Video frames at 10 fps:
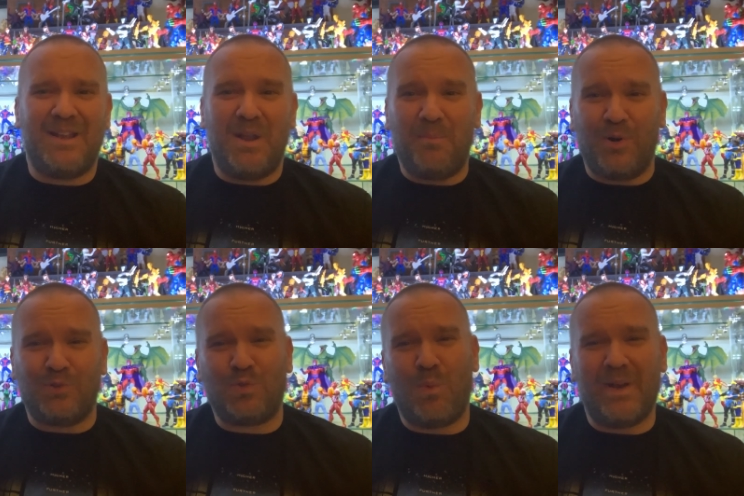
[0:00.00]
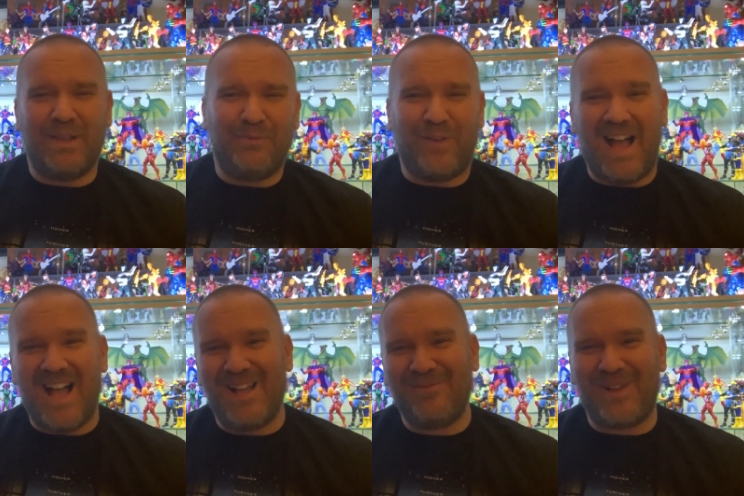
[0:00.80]
number
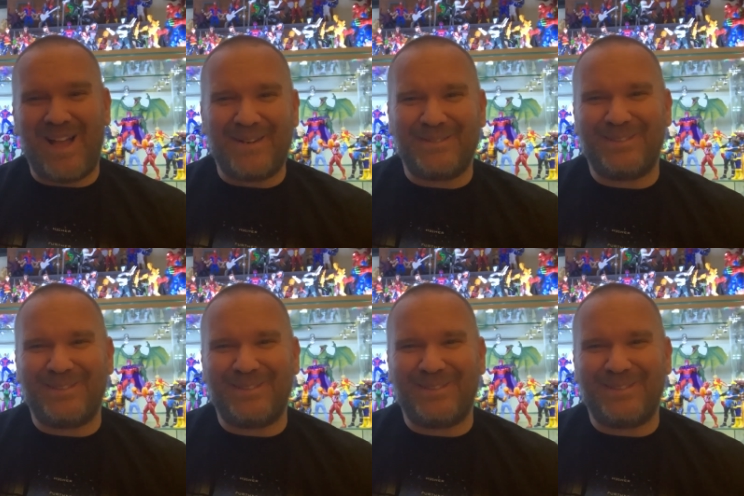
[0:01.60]
twenty-five out of